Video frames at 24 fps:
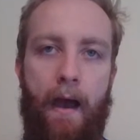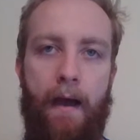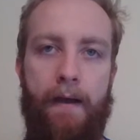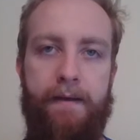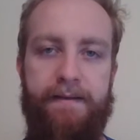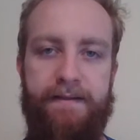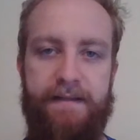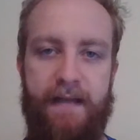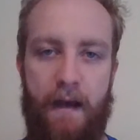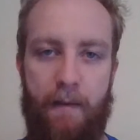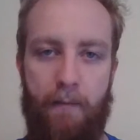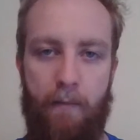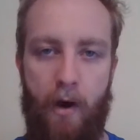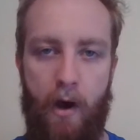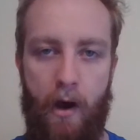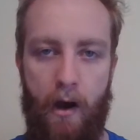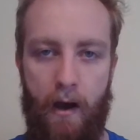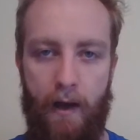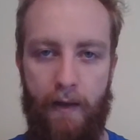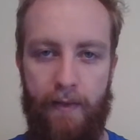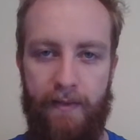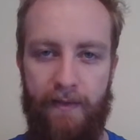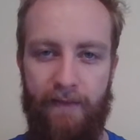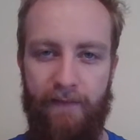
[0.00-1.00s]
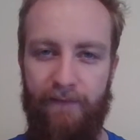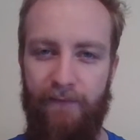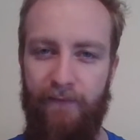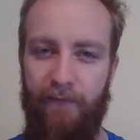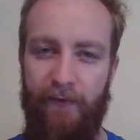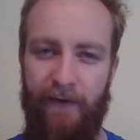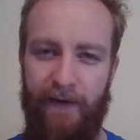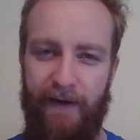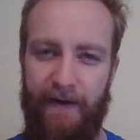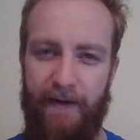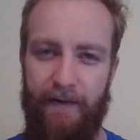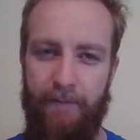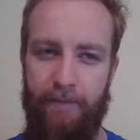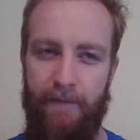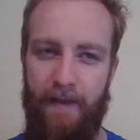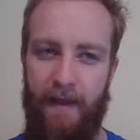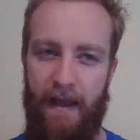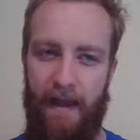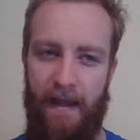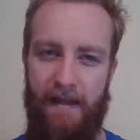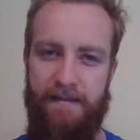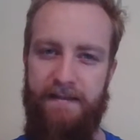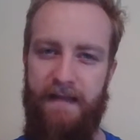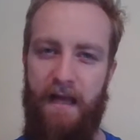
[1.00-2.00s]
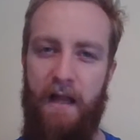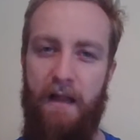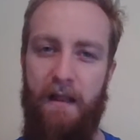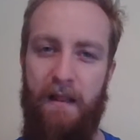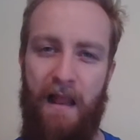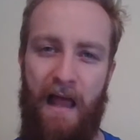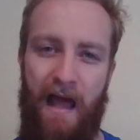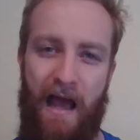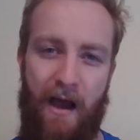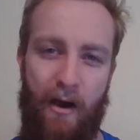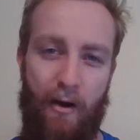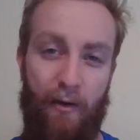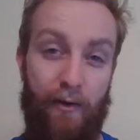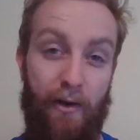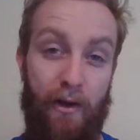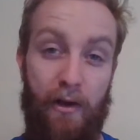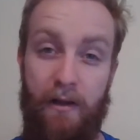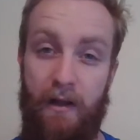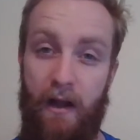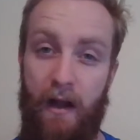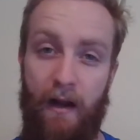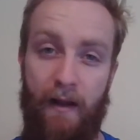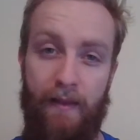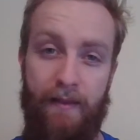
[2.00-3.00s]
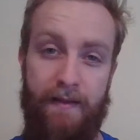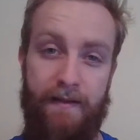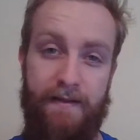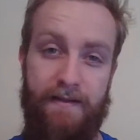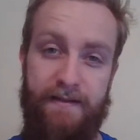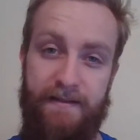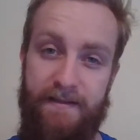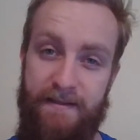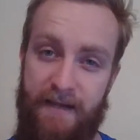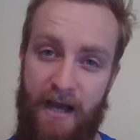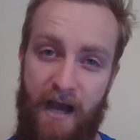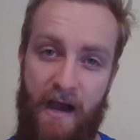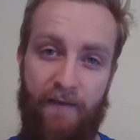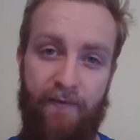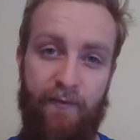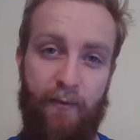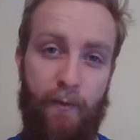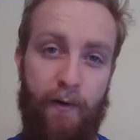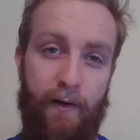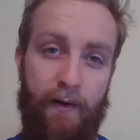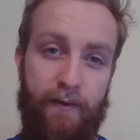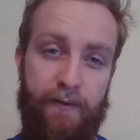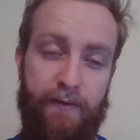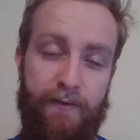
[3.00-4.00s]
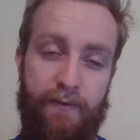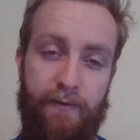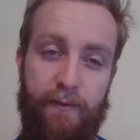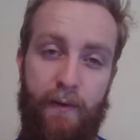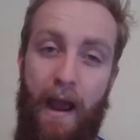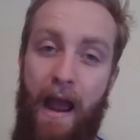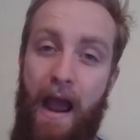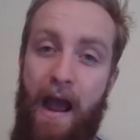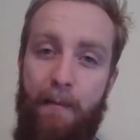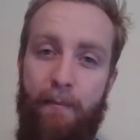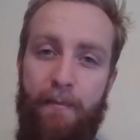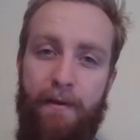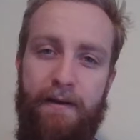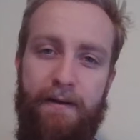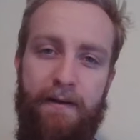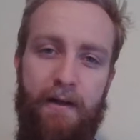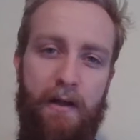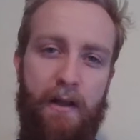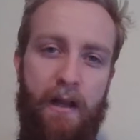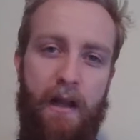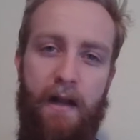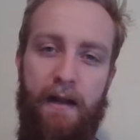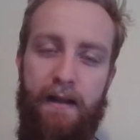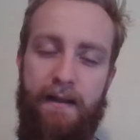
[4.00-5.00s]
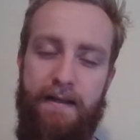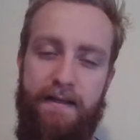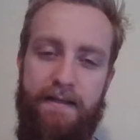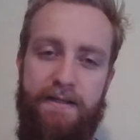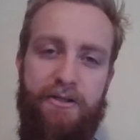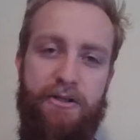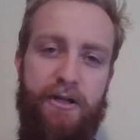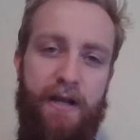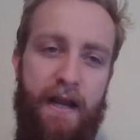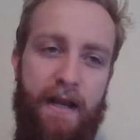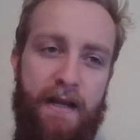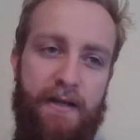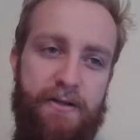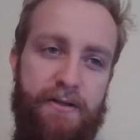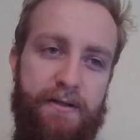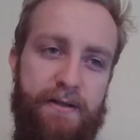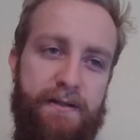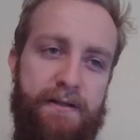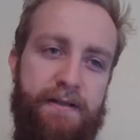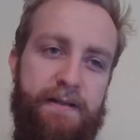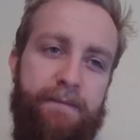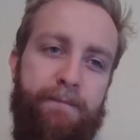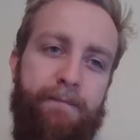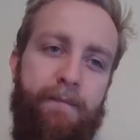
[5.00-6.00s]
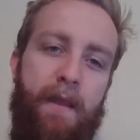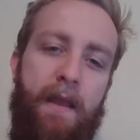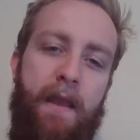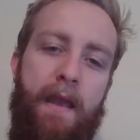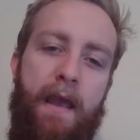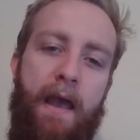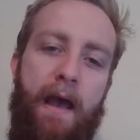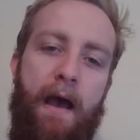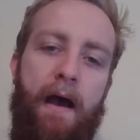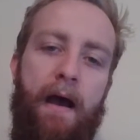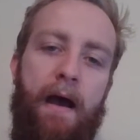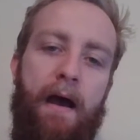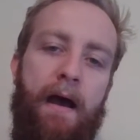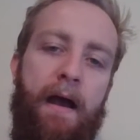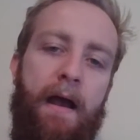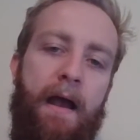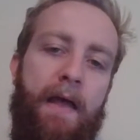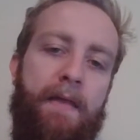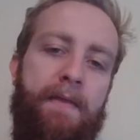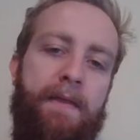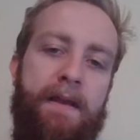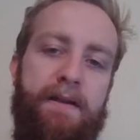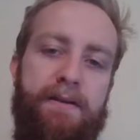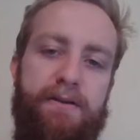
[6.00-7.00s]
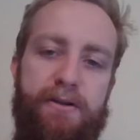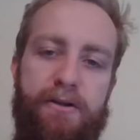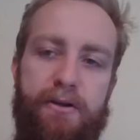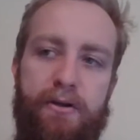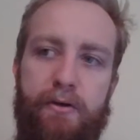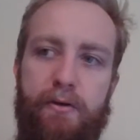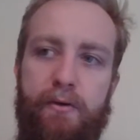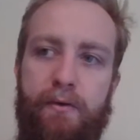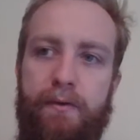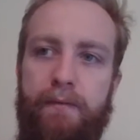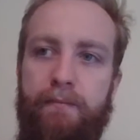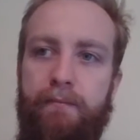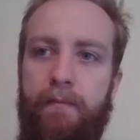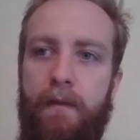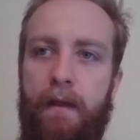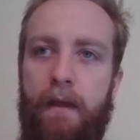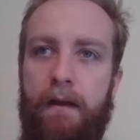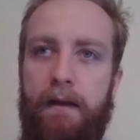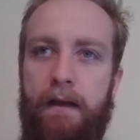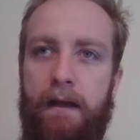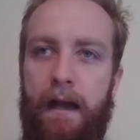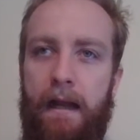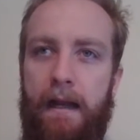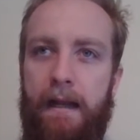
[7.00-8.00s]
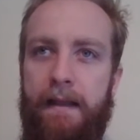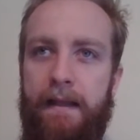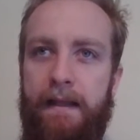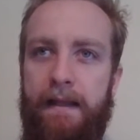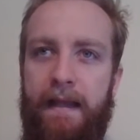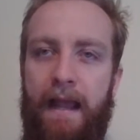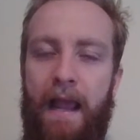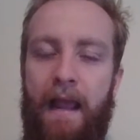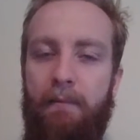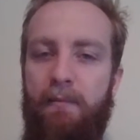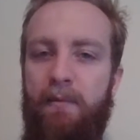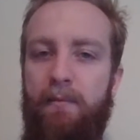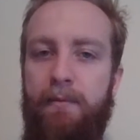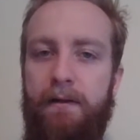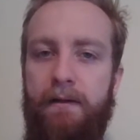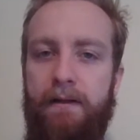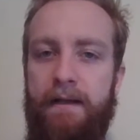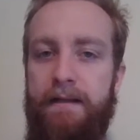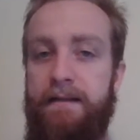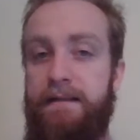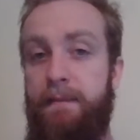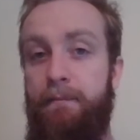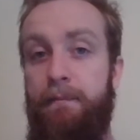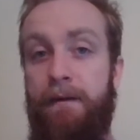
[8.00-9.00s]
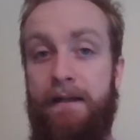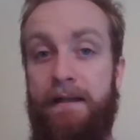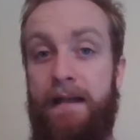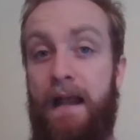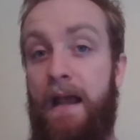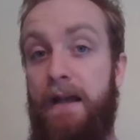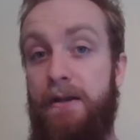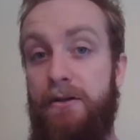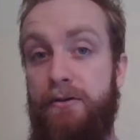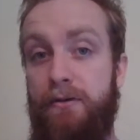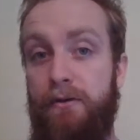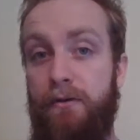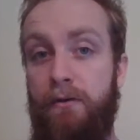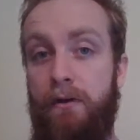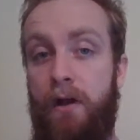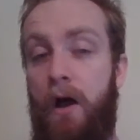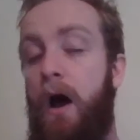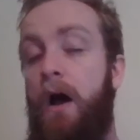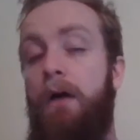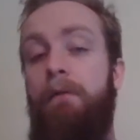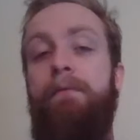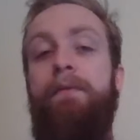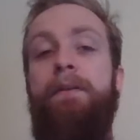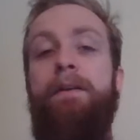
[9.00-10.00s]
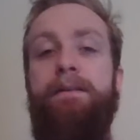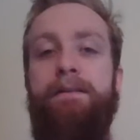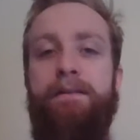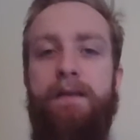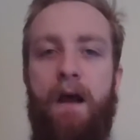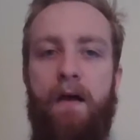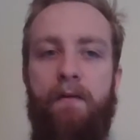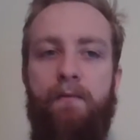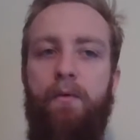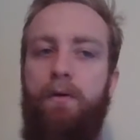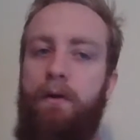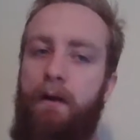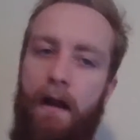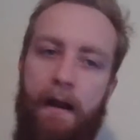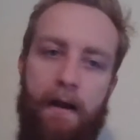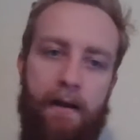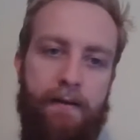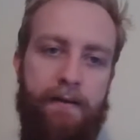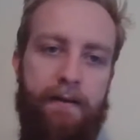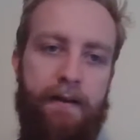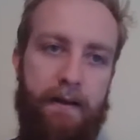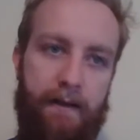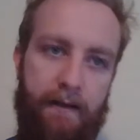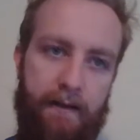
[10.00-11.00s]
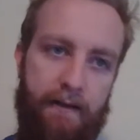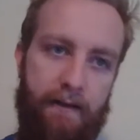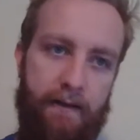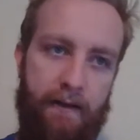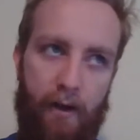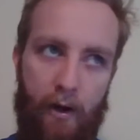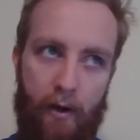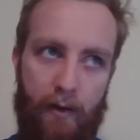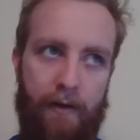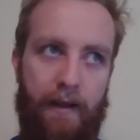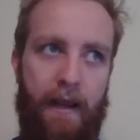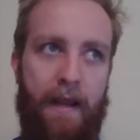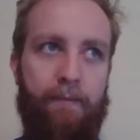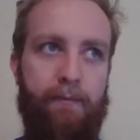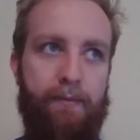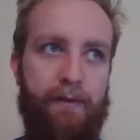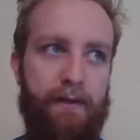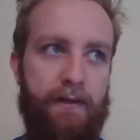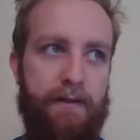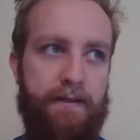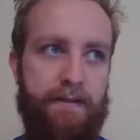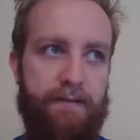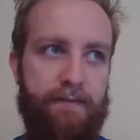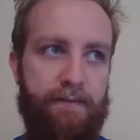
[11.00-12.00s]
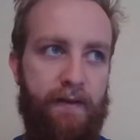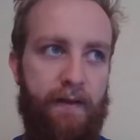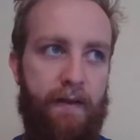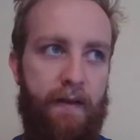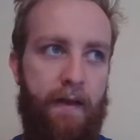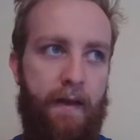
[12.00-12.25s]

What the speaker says: some on the freedom that has allowed a lot of this software to happen, a lot of these changes, and then two, kind of the capabilities and potential of this software, kind of the capabilities of